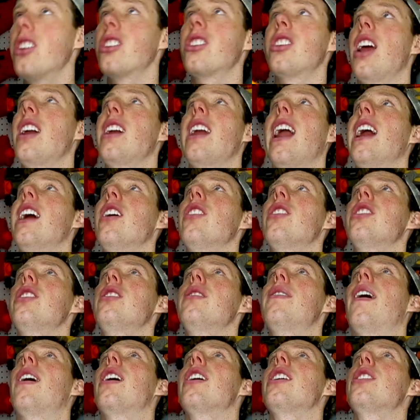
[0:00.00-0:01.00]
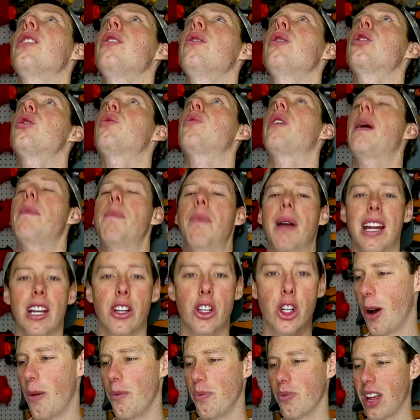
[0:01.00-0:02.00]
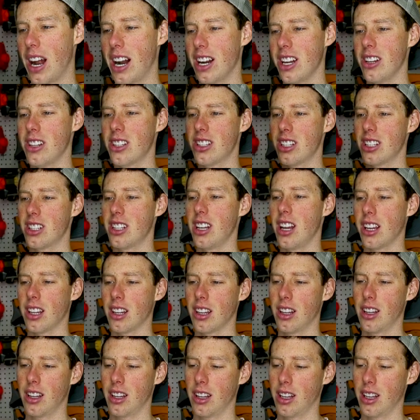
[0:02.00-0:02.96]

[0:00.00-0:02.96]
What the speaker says: You're saying, Aaron, you've already used the Rampage. So, how to use this thing?